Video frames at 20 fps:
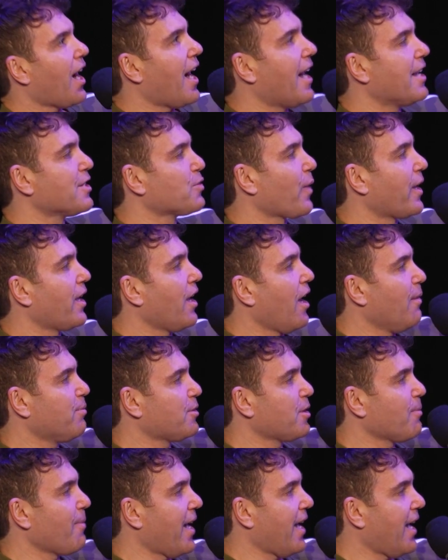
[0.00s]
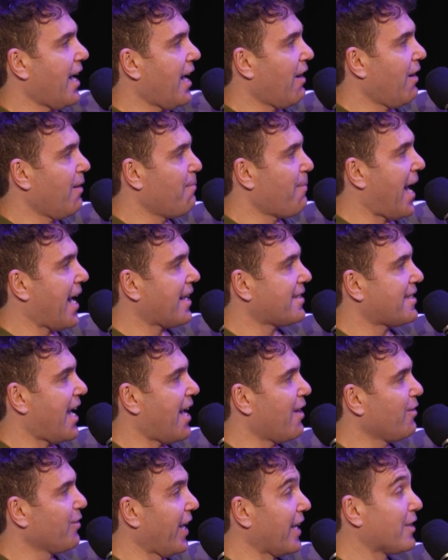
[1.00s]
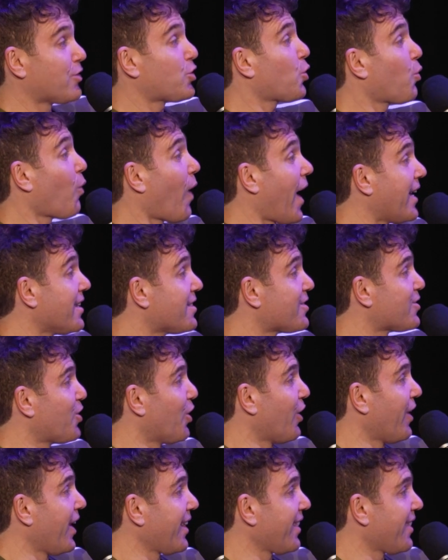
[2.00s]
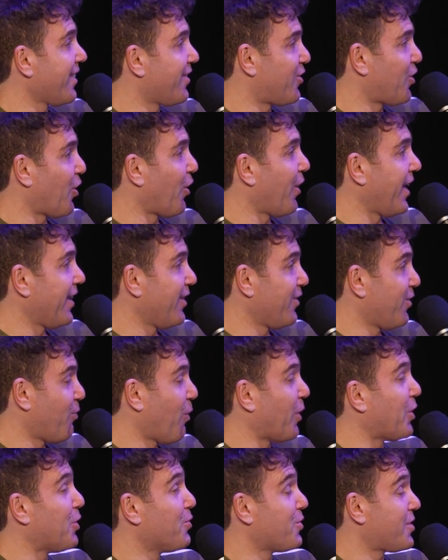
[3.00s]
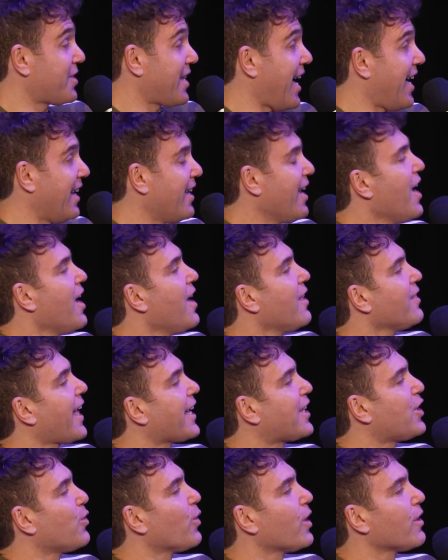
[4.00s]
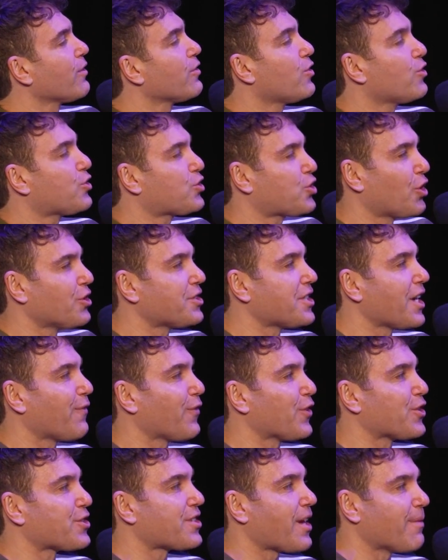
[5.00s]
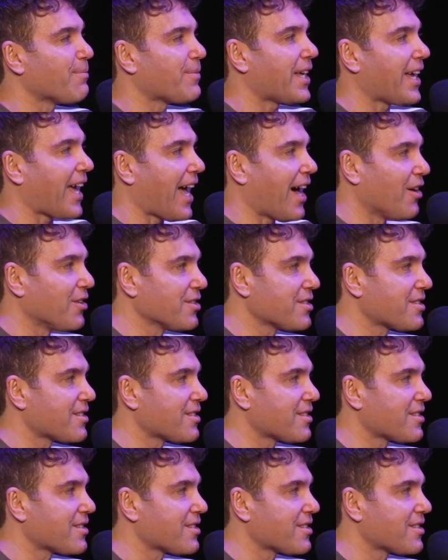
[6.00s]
eyes went up to my hair and back down like twice during what you said? Like you were searching for something else.